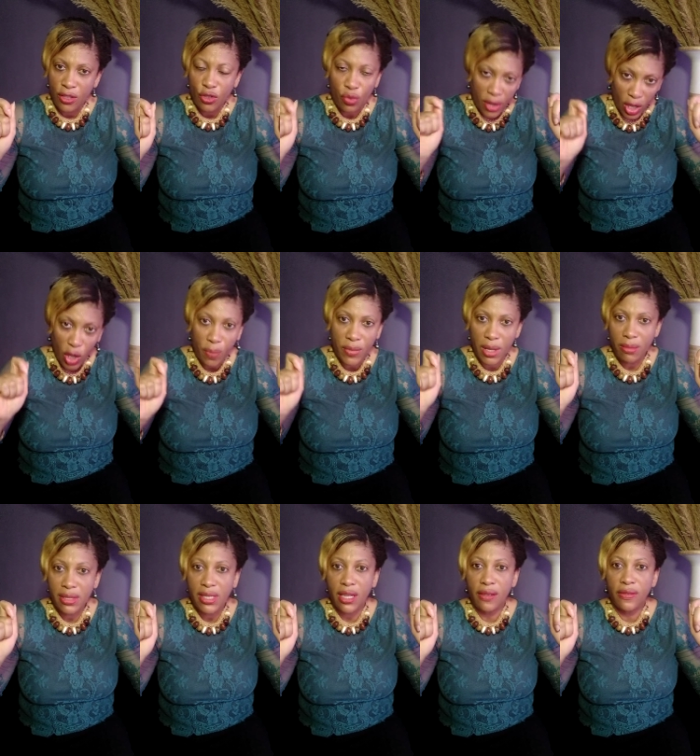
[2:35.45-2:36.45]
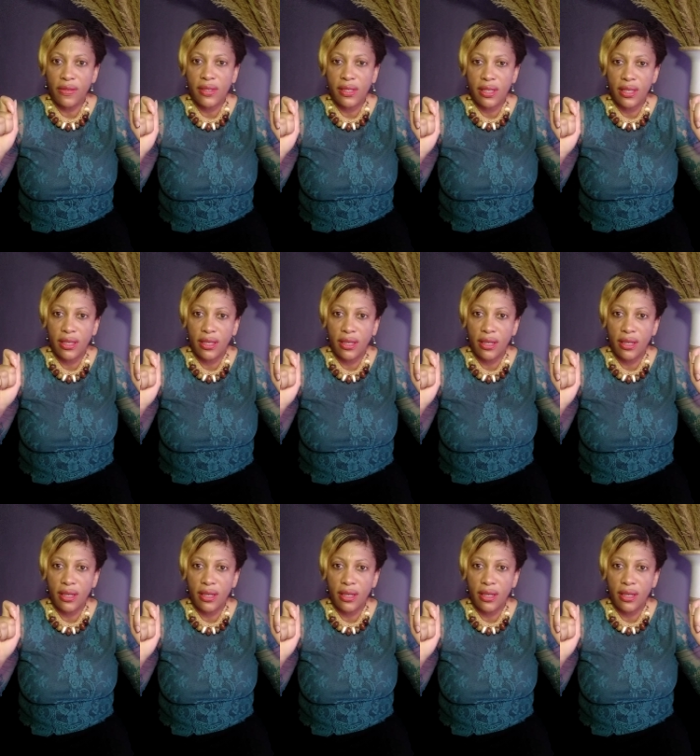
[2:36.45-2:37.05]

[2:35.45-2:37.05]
to help themselves.